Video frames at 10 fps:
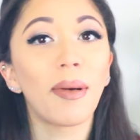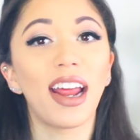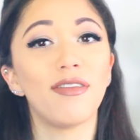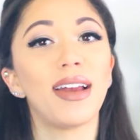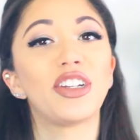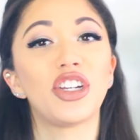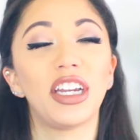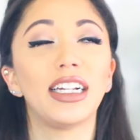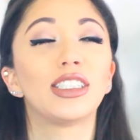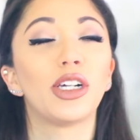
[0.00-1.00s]
but I've
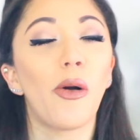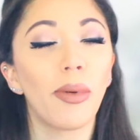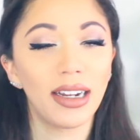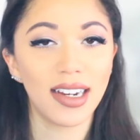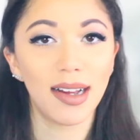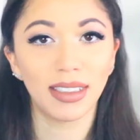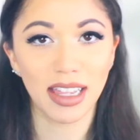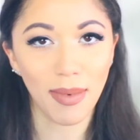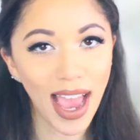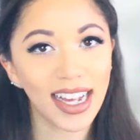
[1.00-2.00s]
mentioned it so many times
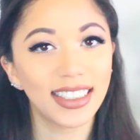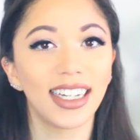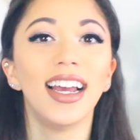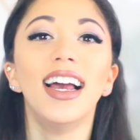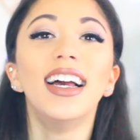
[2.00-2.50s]
in the past,